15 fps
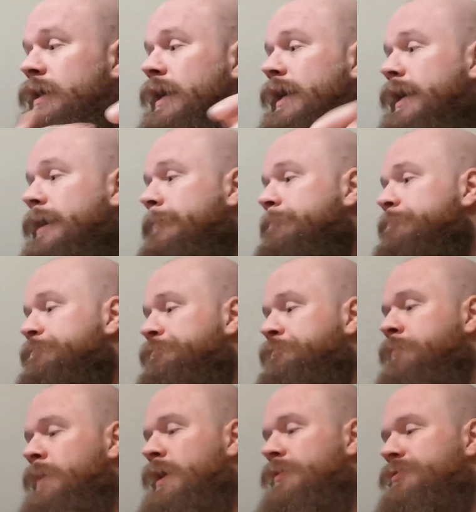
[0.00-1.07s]

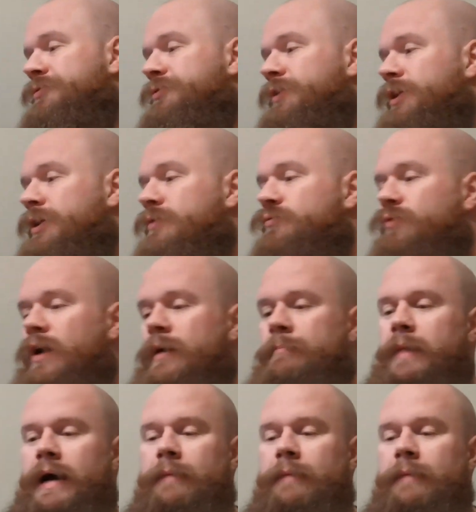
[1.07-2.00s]
the rum